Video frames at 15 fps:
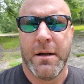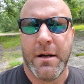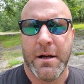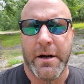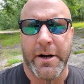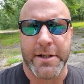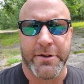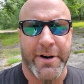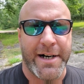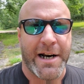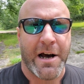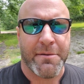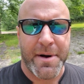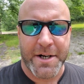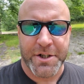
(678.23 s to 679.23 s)
All right, so right
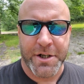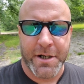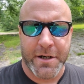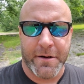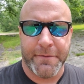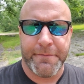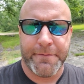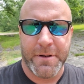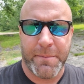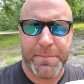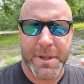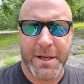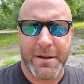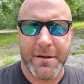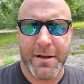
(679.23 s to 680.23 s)
now I'm actually going to flip
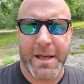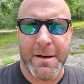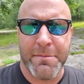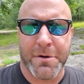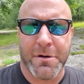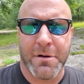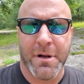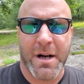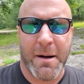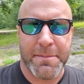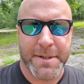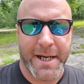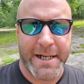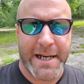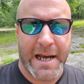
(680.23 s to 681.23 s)
the gimbal
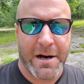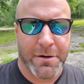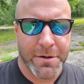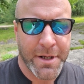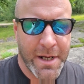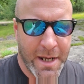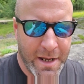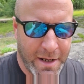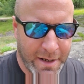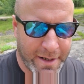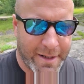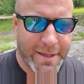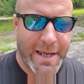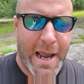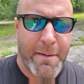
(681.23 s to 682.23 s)
upside down,
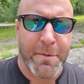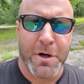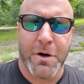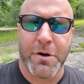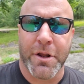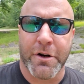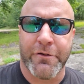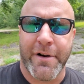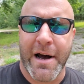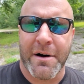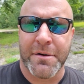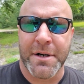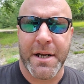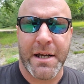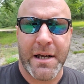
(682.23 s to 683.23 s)
hit the camera low to the
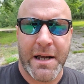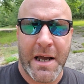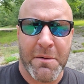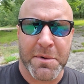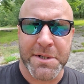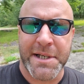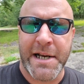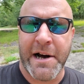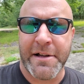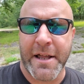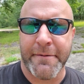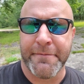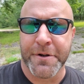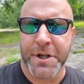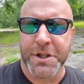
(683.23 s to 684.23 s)
ground, and we'll see how
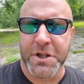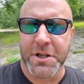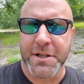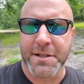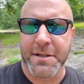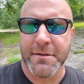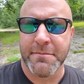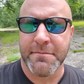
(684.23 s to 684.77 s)
that footage looks.